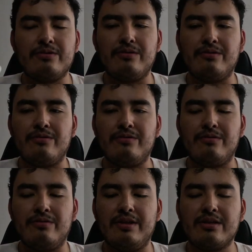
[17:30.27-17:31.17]

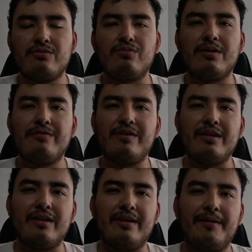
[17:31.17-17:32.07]
So that's one of
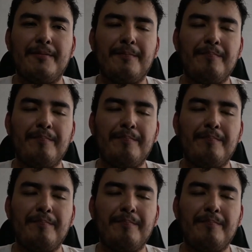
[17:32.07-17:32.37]
the